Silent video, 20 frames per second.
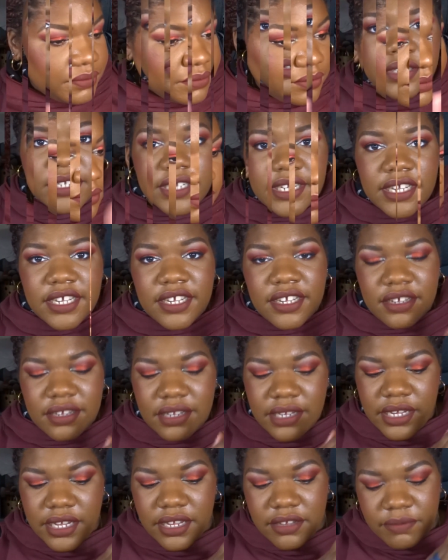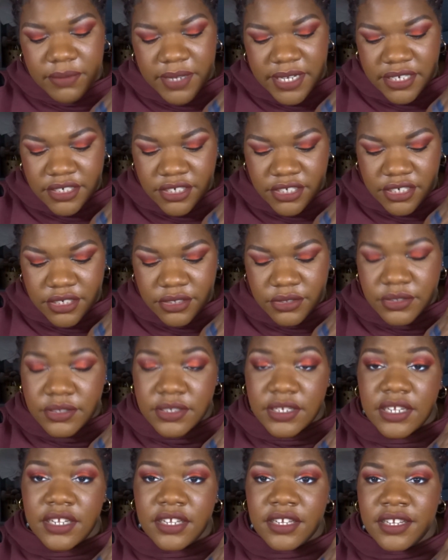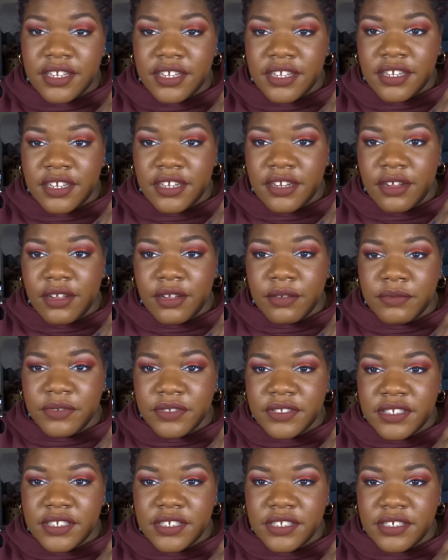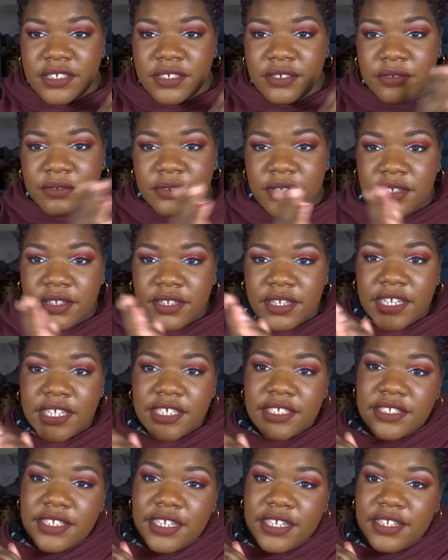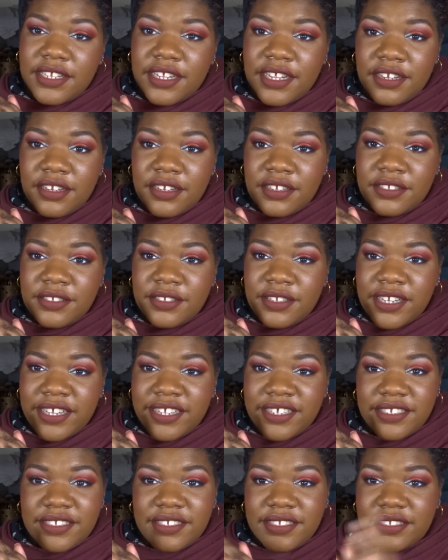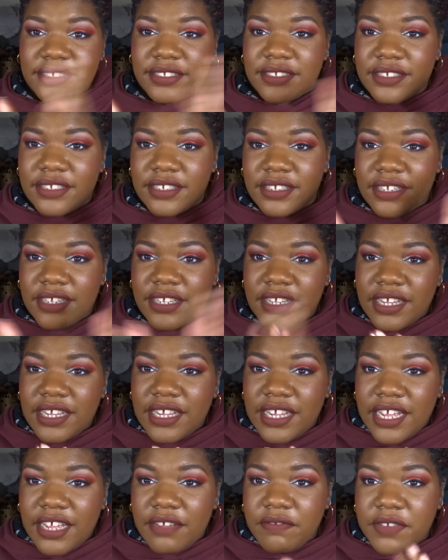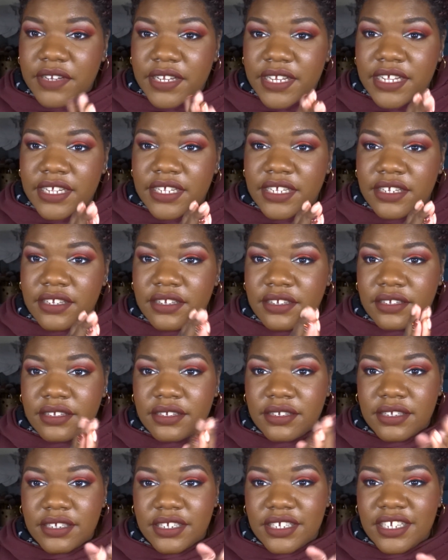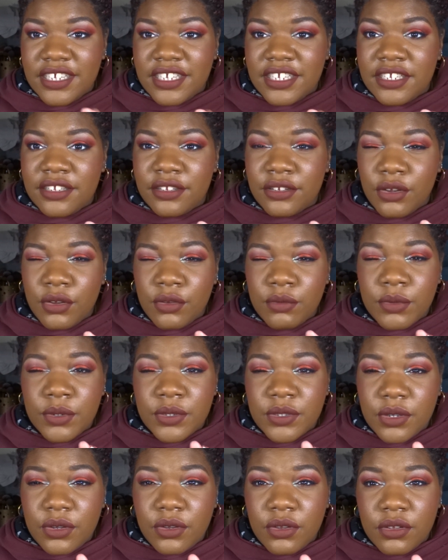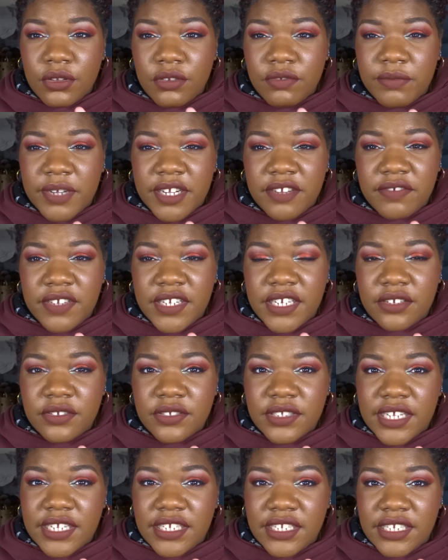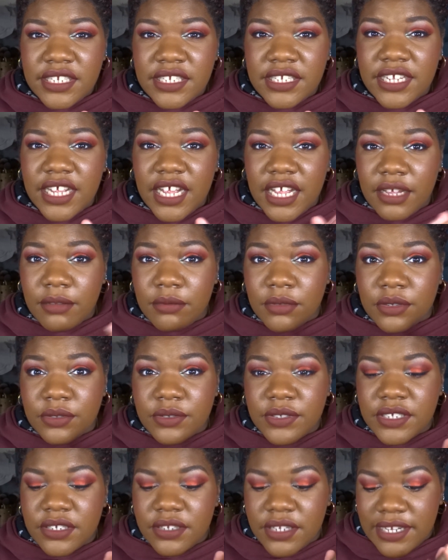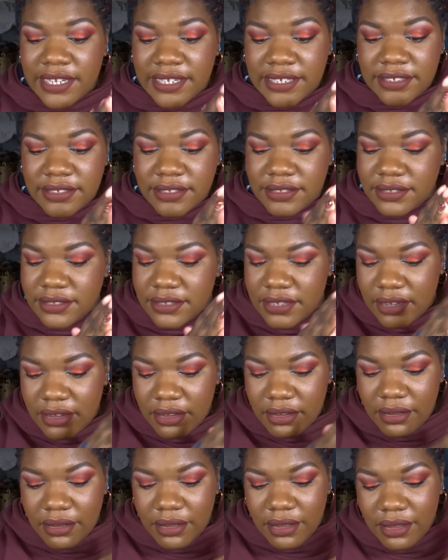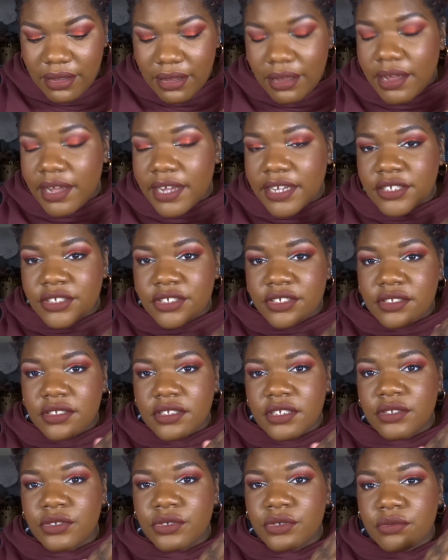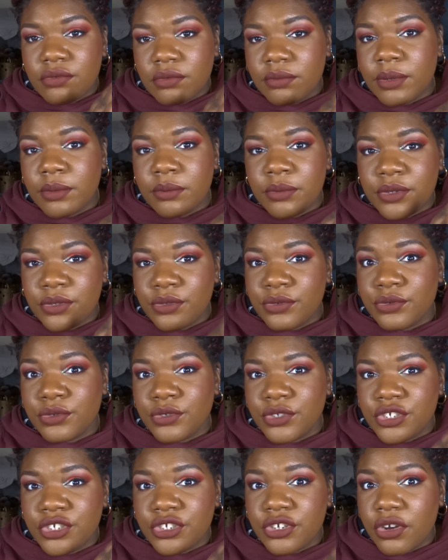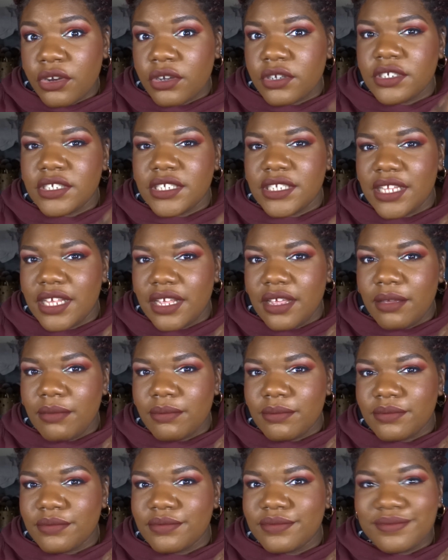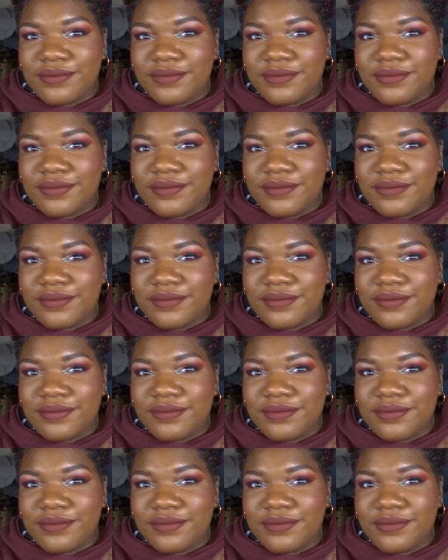Okay, I have my eyeshadows and obviously realized that I lost the lights. I feel like in almost all of my videos lately, I am losing the lights. I just need to remember to charge them.